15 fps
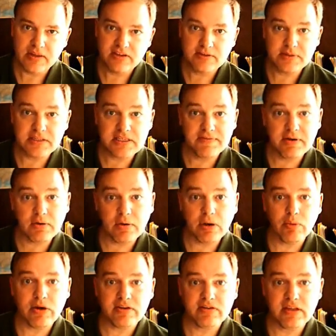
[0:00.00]
specific
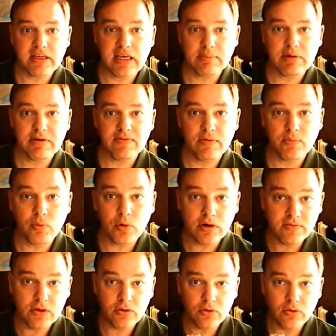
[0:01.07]
request that came in from one
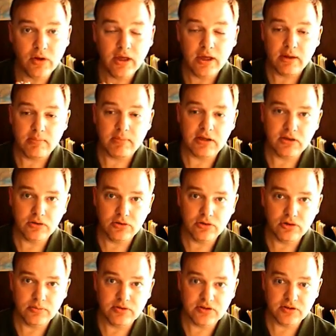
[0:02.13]
of you, my
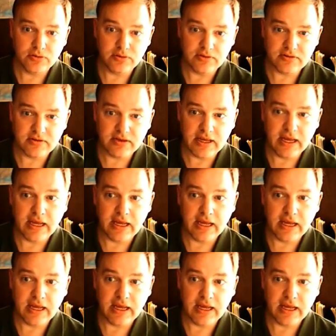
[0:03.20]
YouTube students.